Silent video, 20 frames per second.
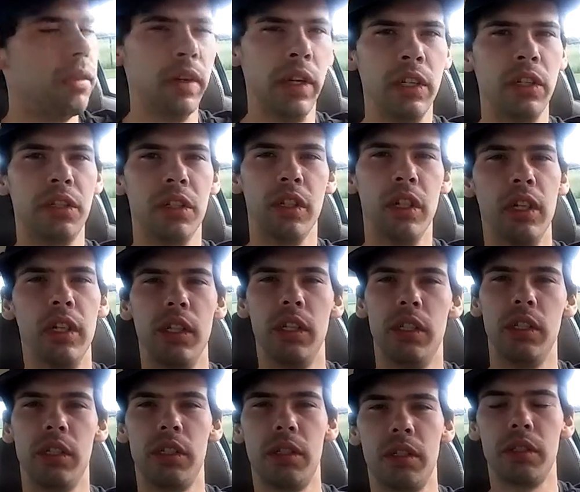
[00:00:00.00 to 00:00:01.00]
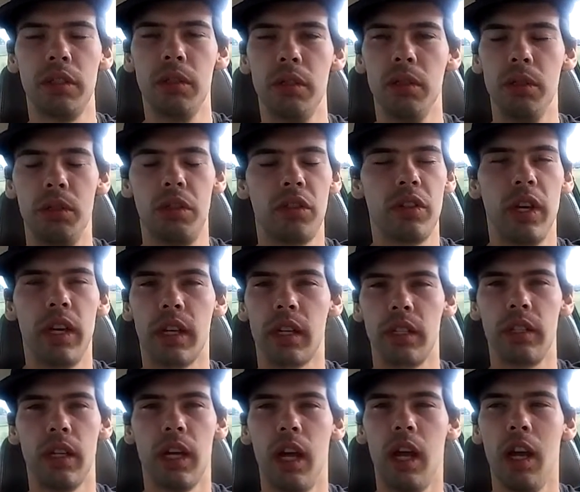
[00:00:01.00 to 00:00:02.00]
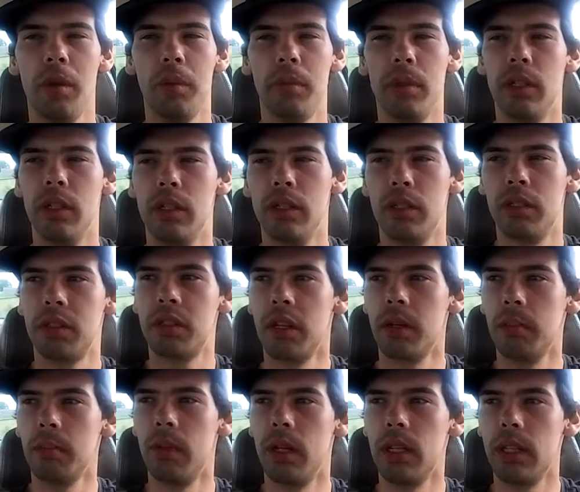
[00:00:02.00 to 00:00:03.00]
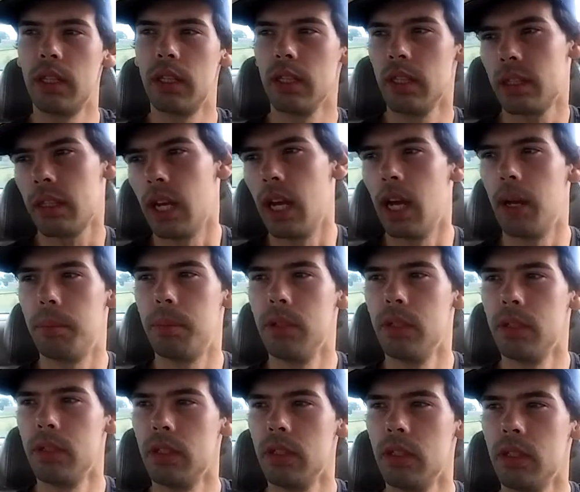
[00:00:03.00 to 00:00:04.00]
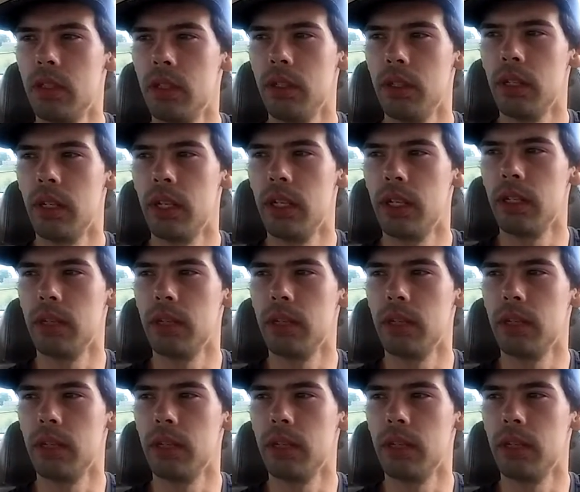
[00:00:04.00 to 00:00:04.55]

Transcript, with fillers: eventually you just lose track of time and then something like this happens and then you're